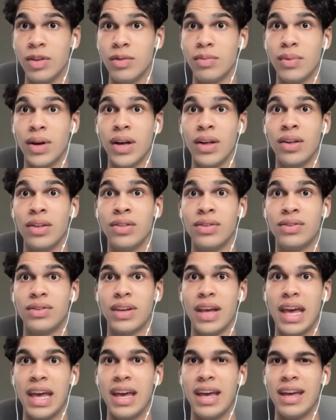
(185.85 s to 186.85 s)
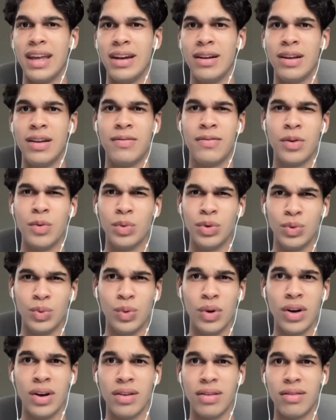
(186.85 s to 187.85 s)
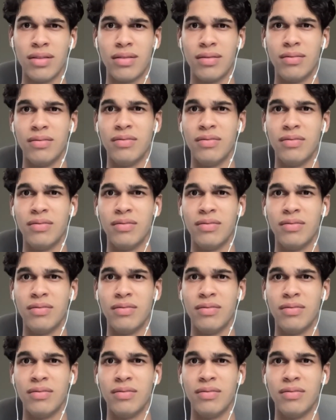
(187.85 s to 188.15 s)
months, and if it was worth